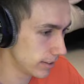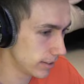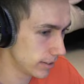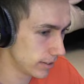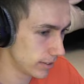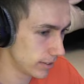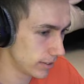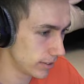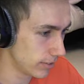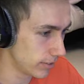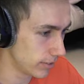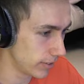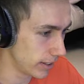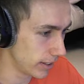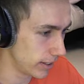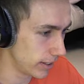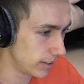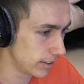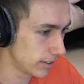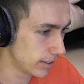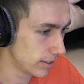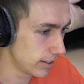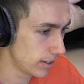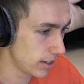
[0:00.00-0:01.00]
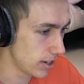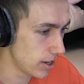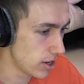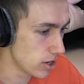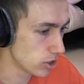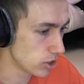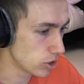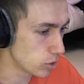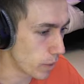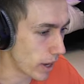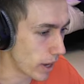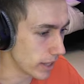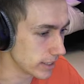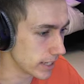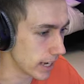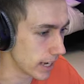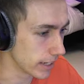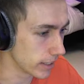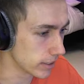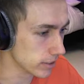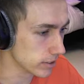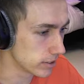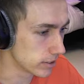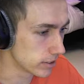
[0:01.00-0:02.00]
Going for Reese. Swaz
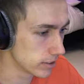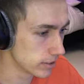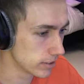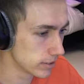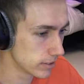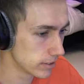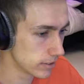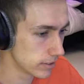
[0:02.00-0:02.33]
tickers.